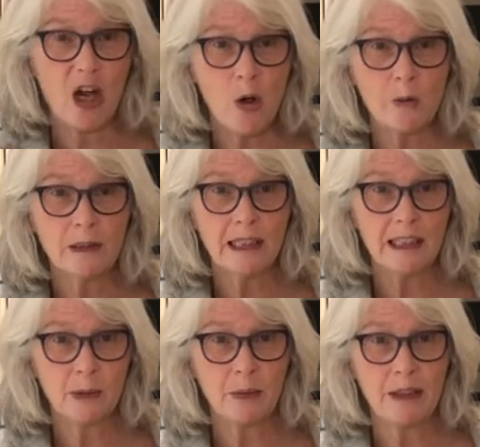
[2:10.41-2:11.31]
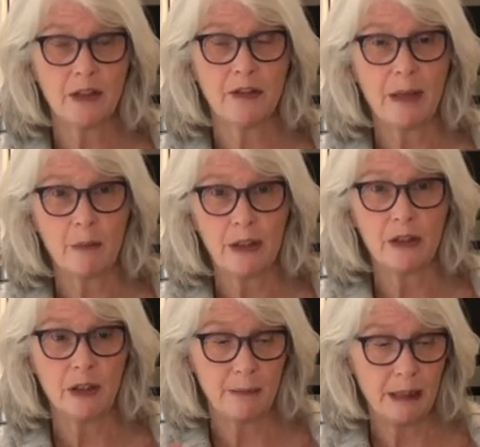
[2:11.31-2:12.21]
only sweetener that we are
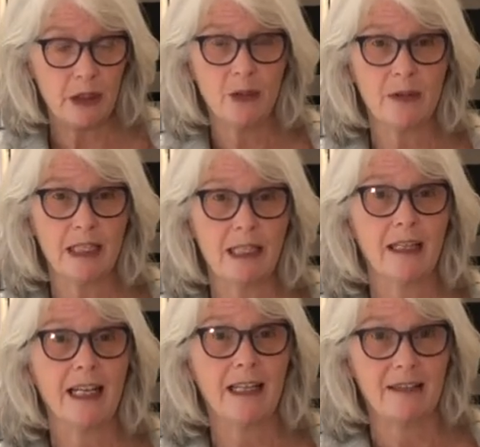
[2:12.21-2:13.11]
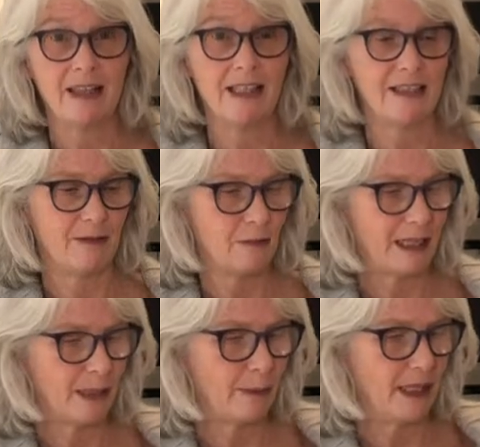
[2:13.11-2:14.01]
going to be using in this
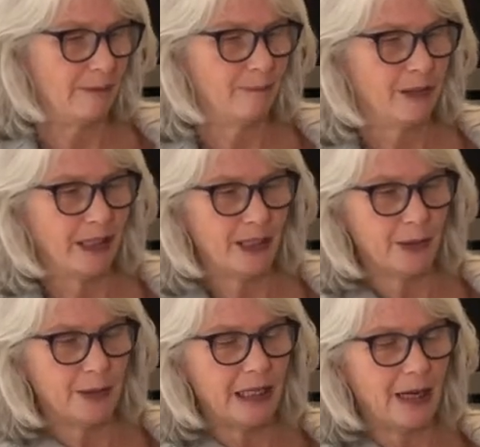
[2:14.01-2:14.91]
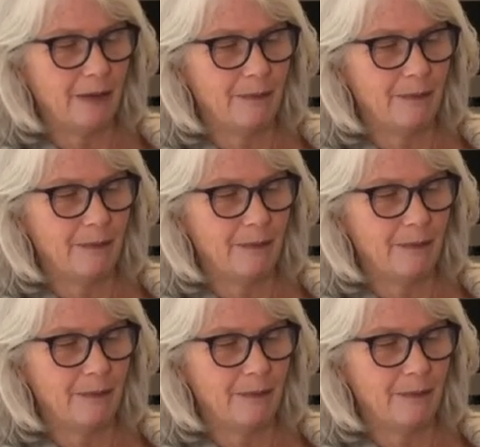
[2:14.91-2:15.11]
recipe. Here we go.